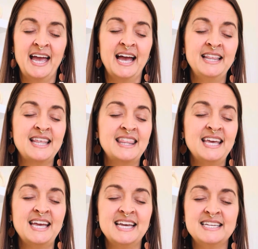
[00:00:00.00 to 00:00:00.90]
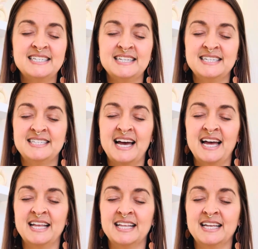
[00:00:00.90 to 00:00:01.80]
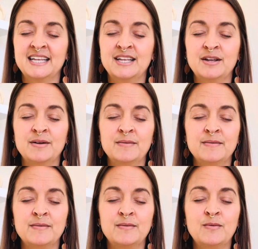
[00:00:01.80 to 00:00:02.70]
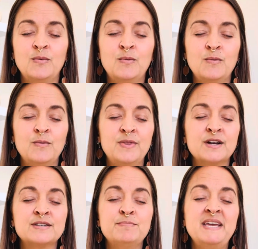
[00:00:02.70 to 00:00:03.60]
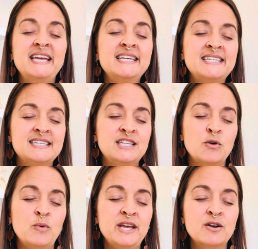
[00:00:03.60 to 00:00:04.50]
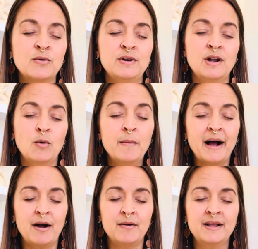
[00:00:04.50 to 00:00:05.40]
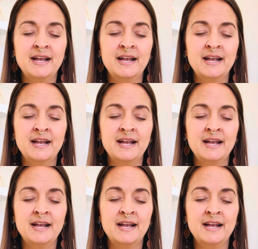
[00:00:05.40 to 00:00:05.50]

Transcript: And the thing is that there's pieces that we don't know about